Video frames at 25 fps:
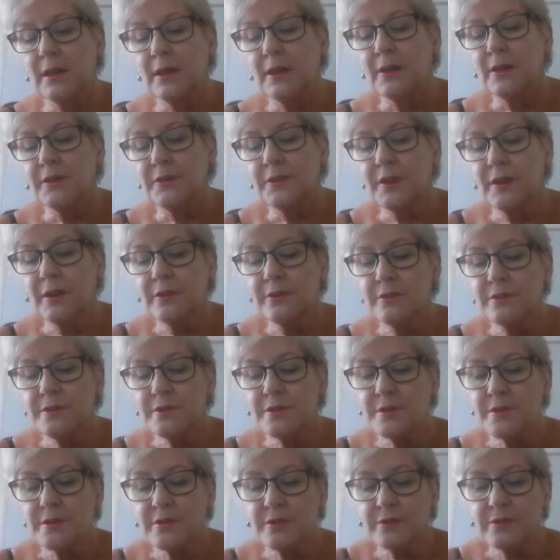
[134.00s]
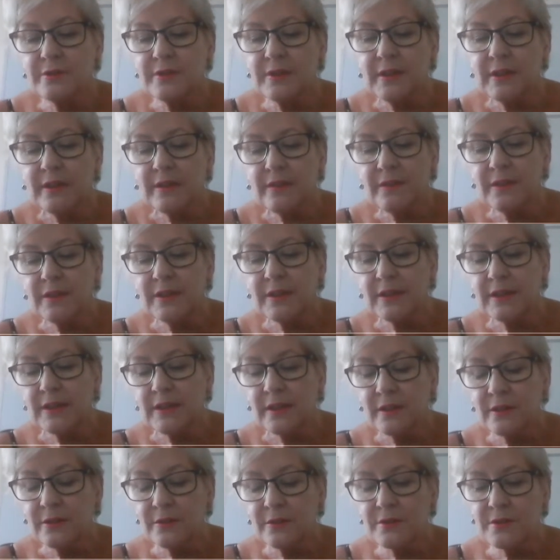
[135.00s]
Those 3
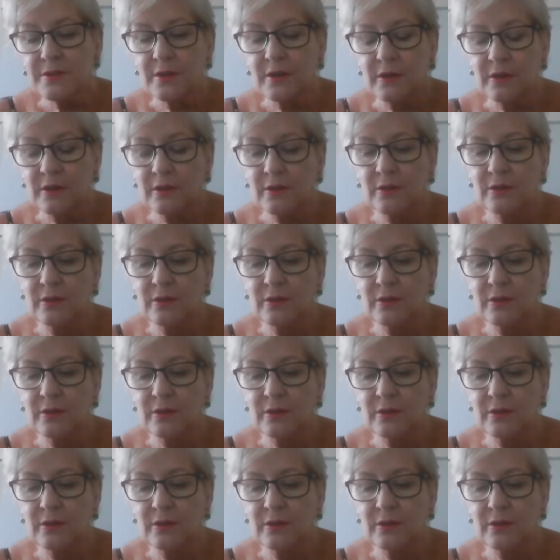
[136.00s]
videos are